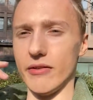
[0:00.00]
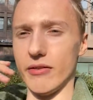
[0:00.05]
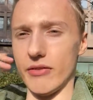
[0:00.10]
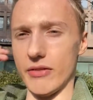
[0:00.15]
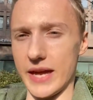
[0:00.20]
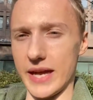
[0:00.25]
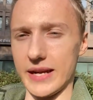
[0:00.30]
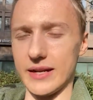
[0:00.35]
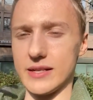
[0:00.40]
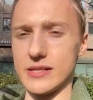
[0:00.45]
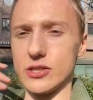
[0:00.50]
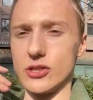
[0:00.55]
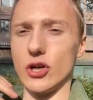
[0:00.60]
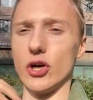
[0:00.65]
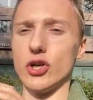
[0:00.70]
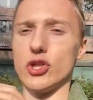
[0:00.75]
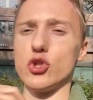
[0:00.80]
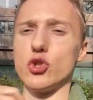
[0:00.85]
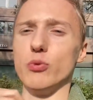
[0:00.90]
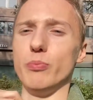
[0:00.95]
then
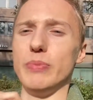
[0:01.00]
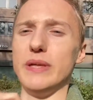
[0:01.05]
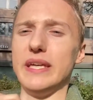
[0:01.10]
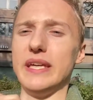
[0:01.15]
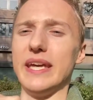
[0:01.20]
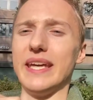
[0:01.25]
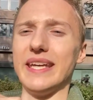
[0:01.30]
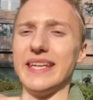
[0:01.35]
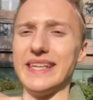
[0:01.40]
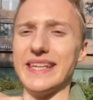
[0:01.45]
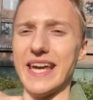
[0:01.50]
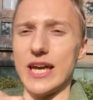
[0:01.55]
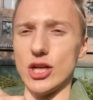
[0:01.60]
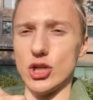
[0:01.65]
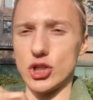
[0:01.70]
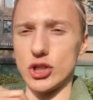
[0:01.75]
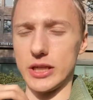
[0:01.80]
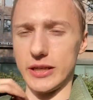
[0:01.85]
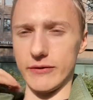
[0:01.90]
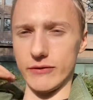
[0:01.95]
starts to be
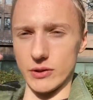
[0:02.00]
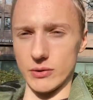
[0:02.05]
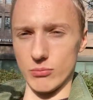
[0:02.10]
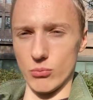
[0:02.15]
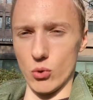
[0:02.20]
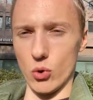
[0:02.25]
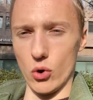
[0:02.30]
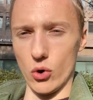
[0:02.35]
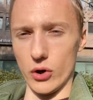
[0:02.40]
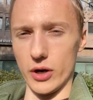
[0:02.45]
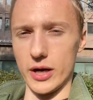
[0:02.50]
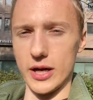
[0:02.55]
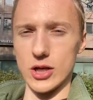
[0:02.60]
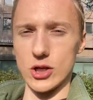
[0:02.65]
engaged even more,